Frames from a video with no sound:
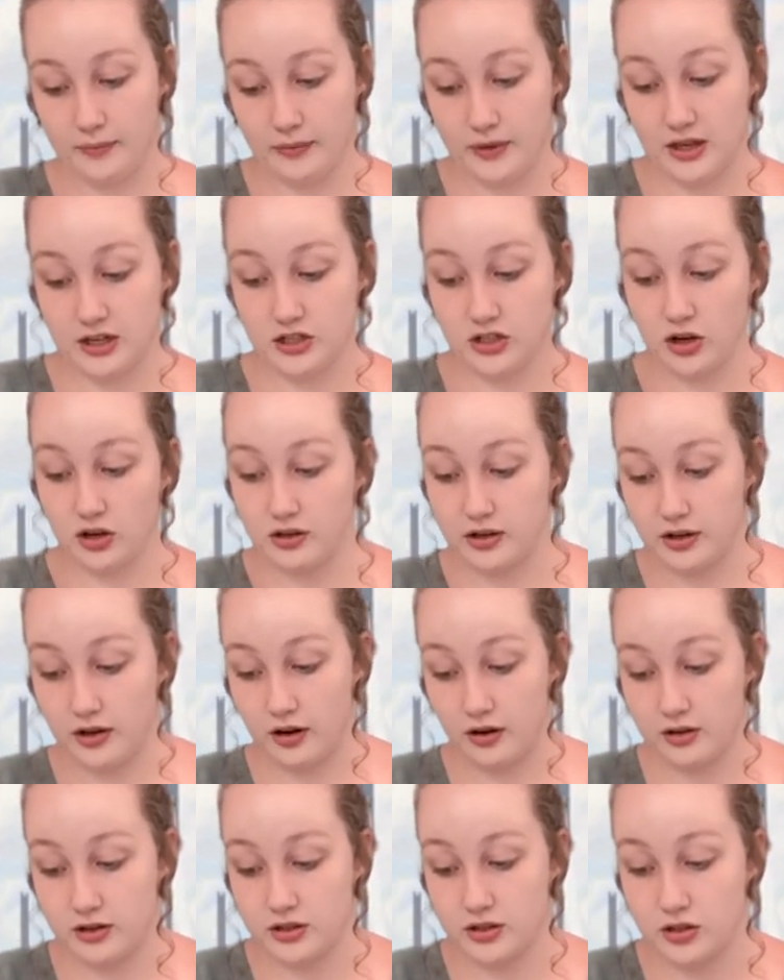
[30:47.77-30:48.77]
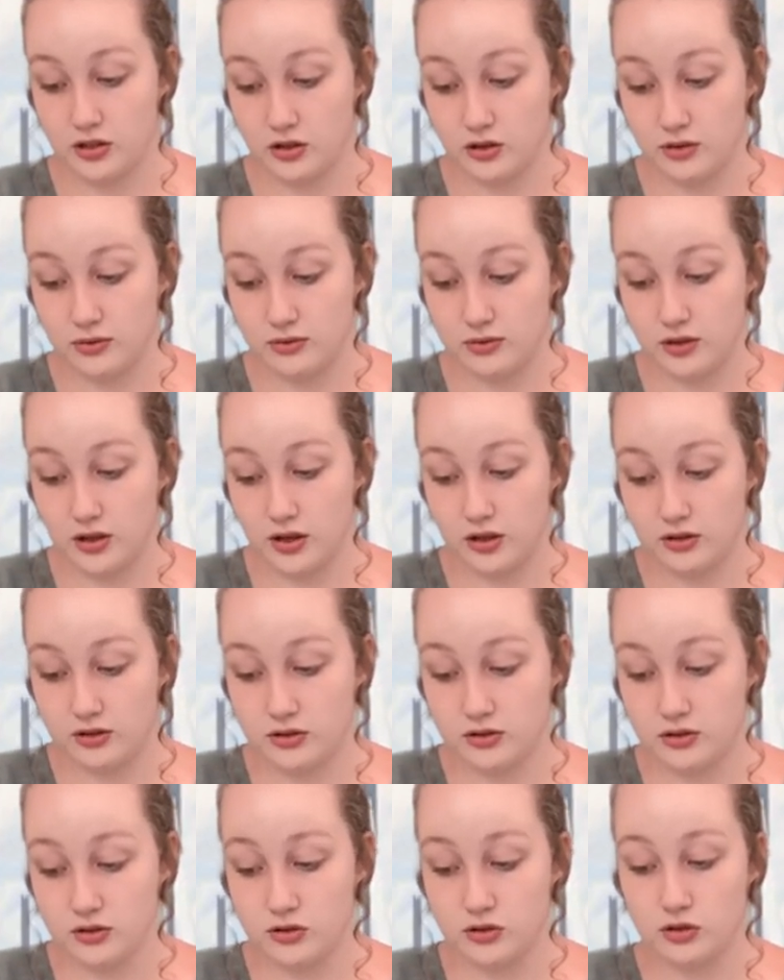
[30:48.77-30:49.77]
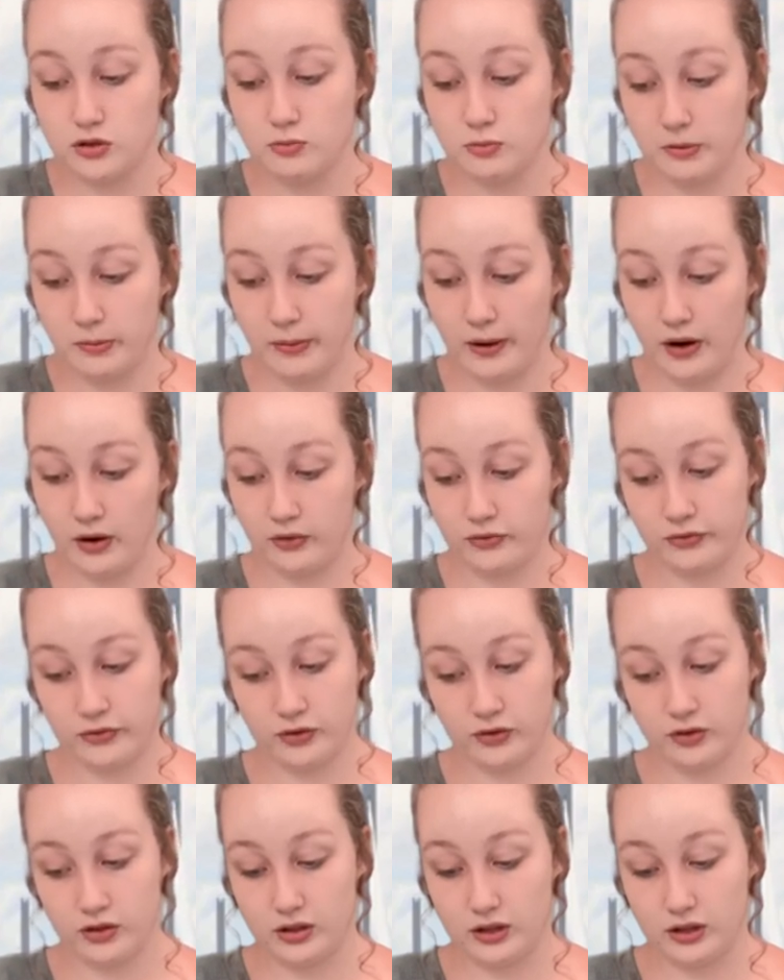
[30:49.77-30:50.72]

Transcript: in junkyards use a super powerful